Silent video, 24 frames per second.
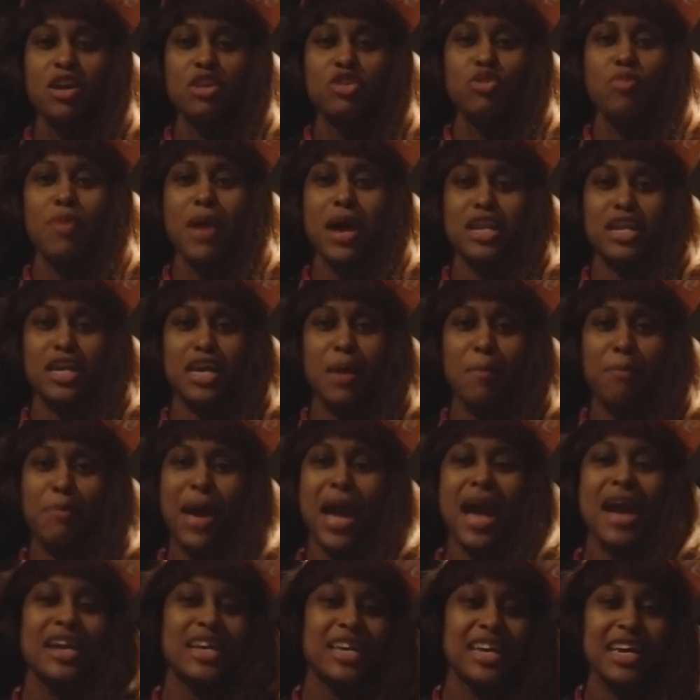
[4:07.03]
You better get
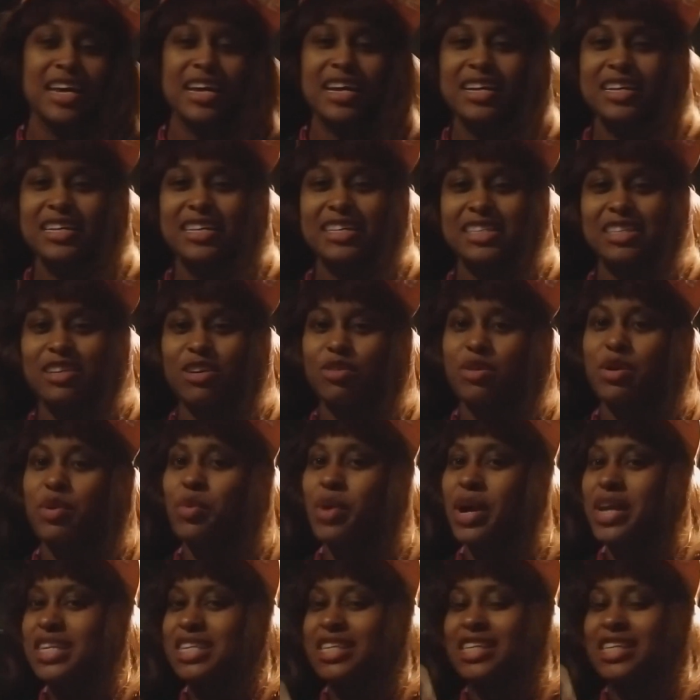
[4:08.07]
back here. So it went